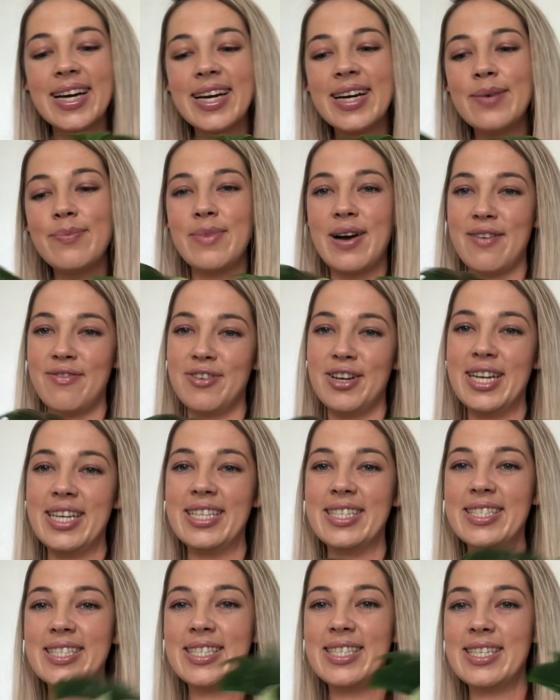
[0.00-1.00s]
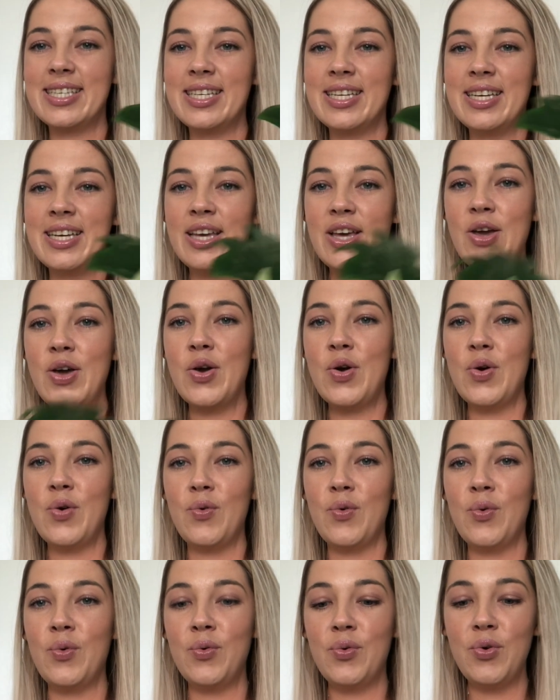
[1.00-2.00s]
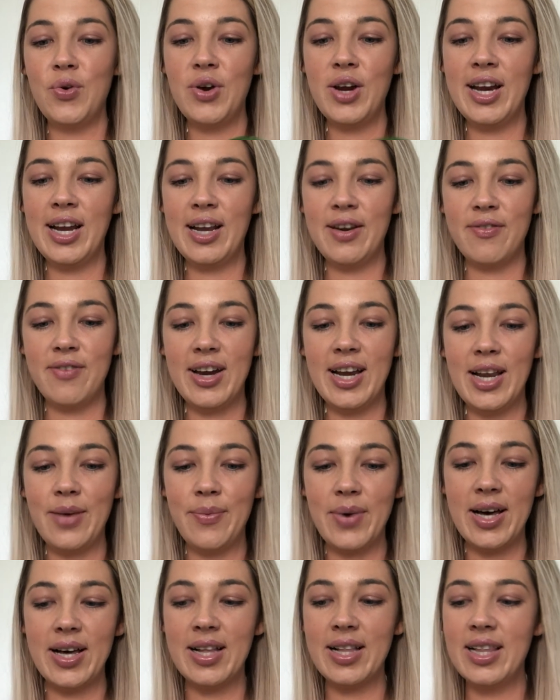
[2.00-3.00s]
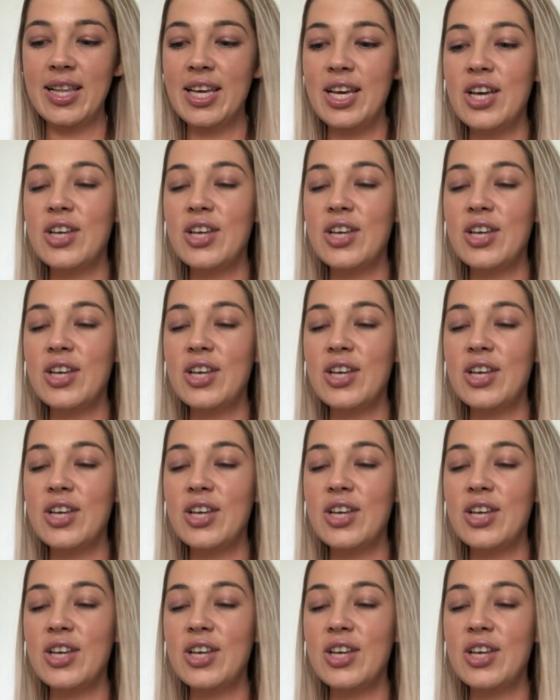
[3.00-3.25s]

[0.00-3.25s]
my friends, really well.